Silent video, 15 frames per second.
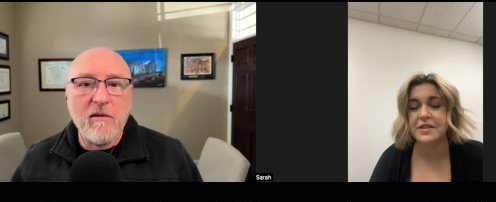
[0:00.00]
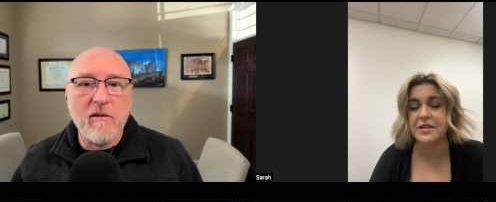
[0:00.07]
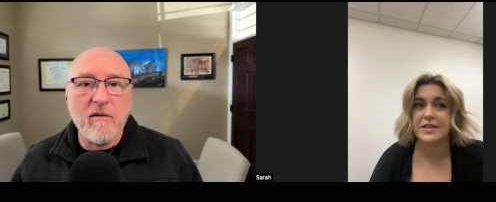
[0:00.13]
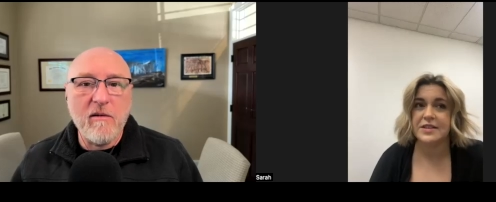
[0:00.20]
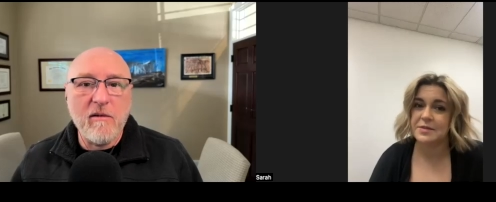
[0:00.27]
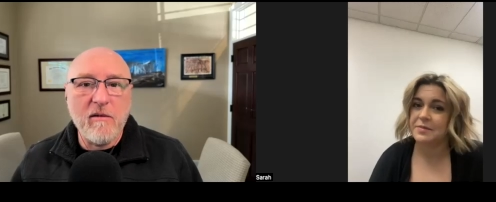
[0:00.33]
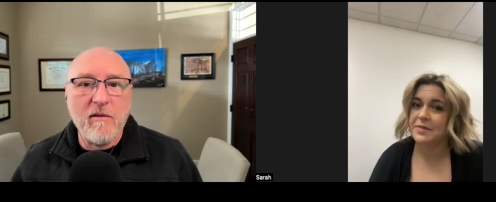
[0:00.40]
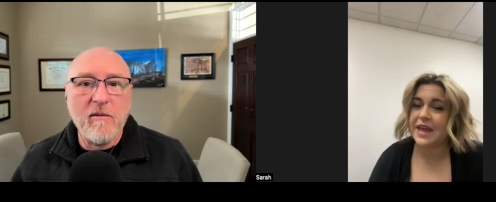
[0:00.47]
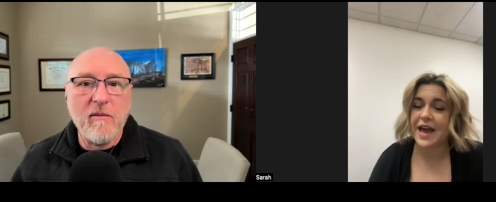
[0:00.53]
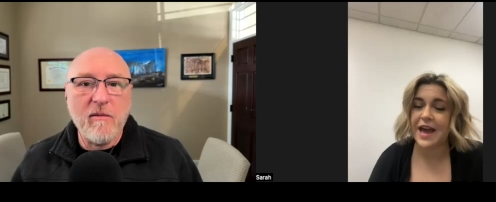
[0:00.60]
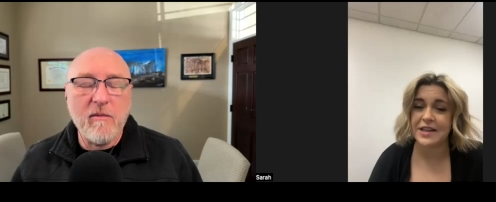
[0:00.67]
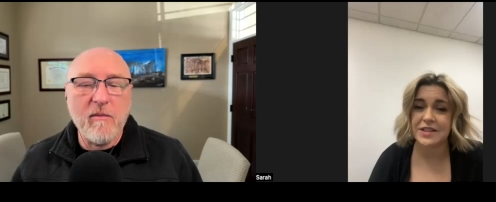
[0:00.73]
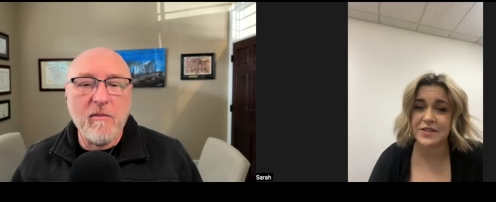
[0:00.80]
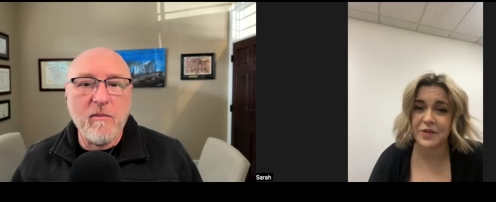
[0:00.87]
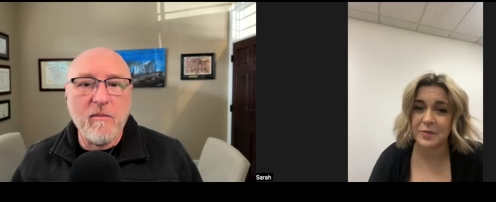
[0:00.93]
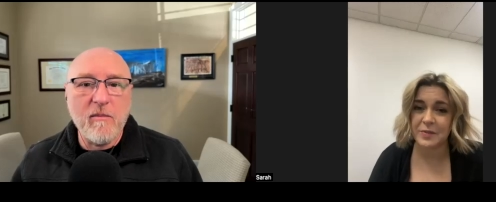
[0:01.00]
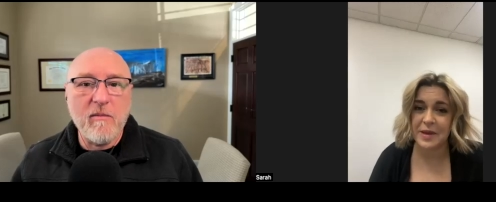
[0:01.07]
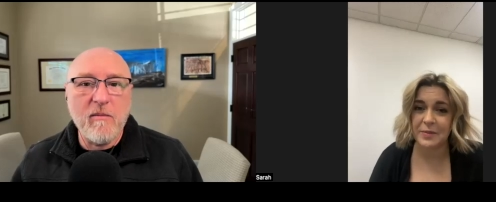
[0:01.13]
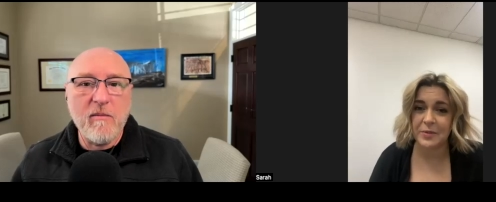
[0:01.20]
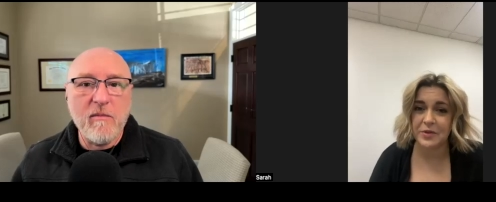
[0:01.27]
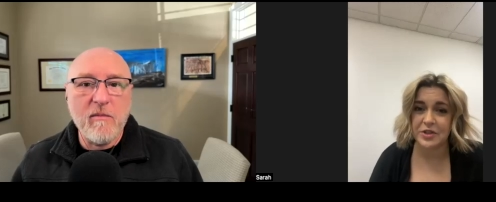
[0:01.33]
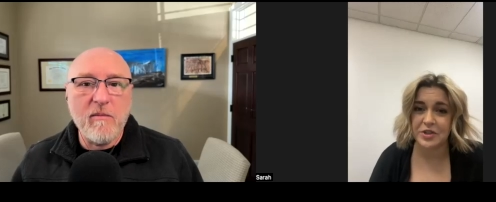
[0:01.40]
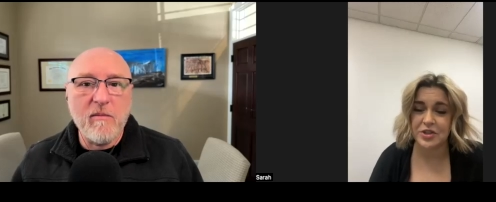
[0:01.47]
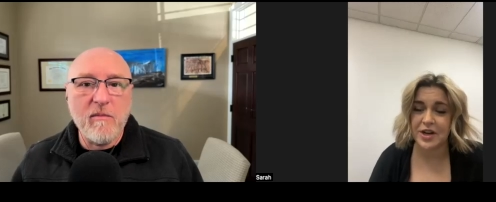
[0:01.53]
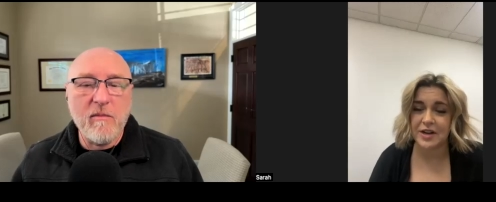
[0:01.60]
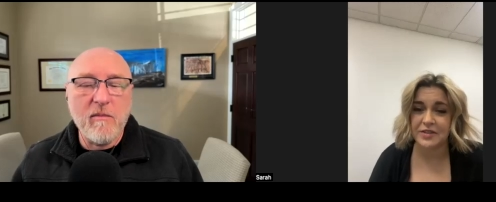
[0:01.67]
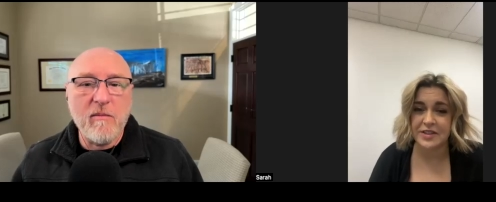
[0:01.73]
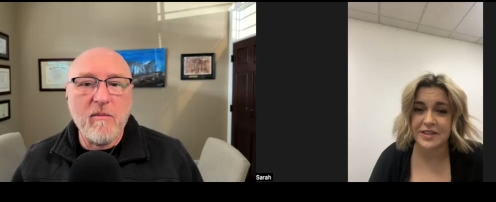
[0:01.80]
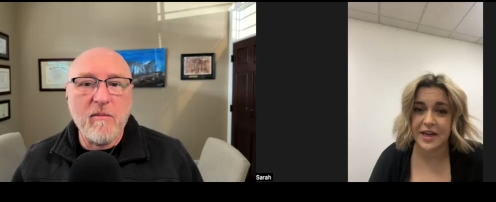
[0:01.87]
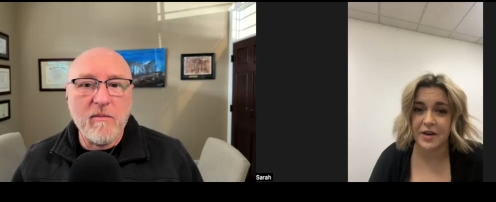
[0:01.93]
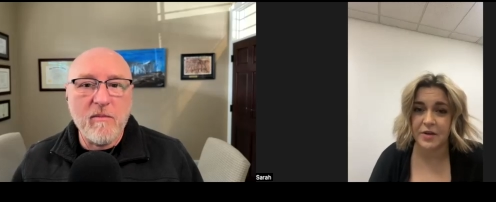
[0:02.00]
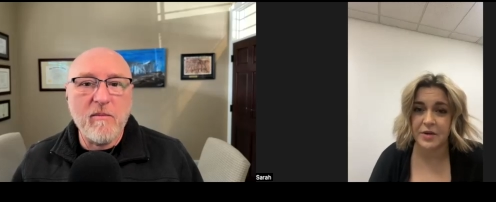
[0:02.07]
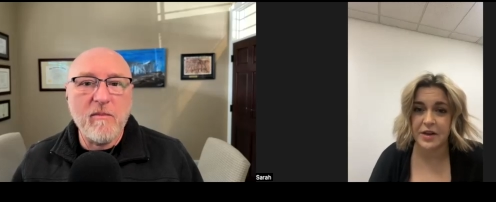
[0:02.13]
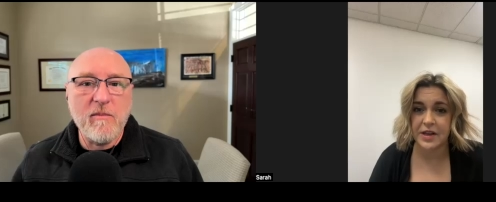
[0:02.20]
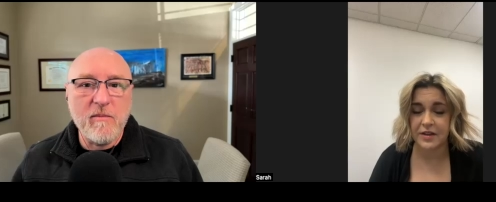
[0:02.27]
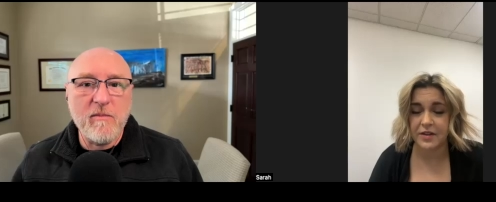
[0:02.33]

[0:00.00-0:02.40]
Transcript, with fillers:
Speaker 1: some gas for people to travel down,